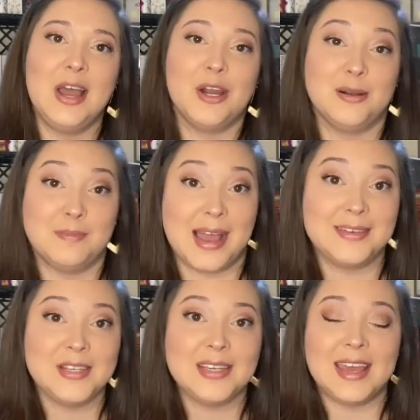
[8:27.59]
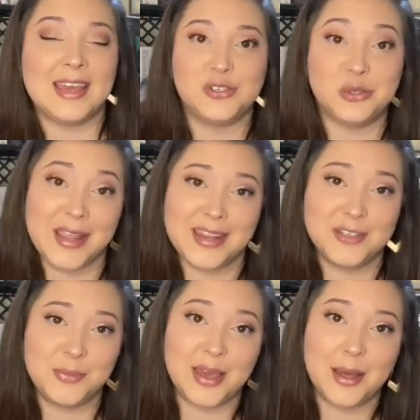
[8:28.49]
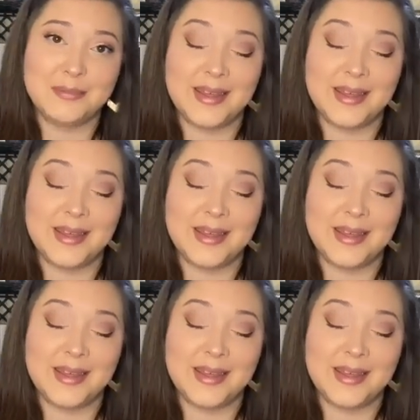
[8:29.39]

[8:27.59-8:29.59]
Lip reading: her magic and train to become